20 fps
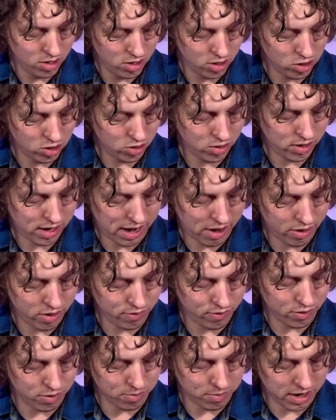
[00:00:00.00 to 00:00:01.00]
"You're out
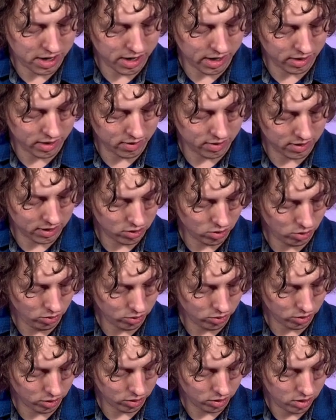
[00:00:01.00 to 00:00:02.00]
of your mind," they
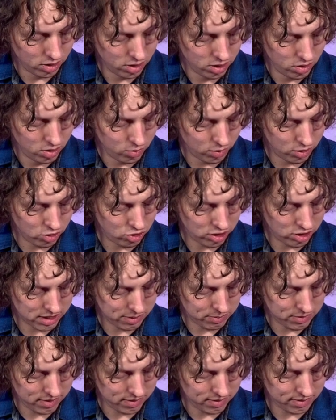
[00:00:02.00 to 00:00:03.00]
told her. When she
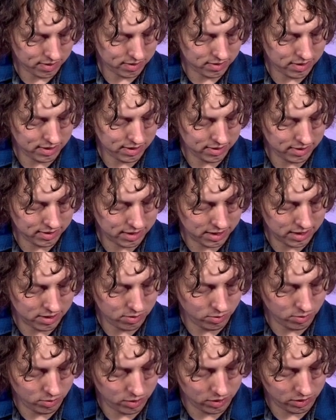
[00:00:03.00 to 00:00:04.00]
kept insisting that
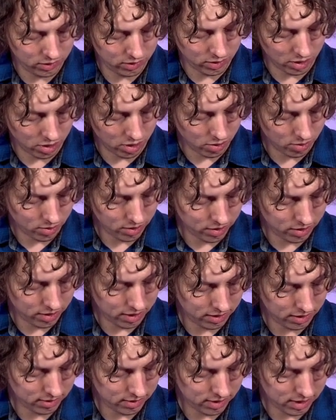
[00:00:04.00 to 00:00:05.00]
it was so,
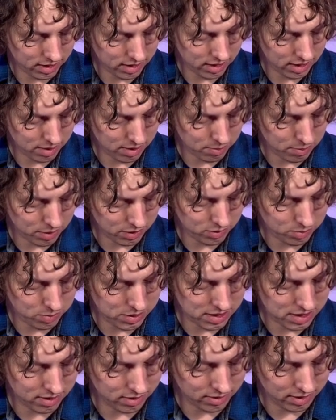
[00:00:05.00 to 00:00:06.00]
they said it must
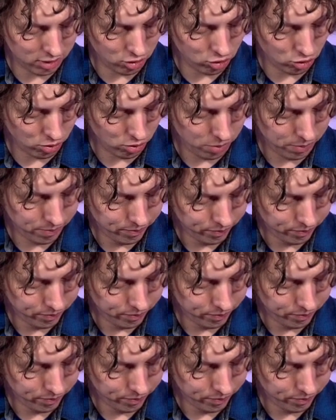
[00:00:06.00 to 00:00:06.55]
be his angel.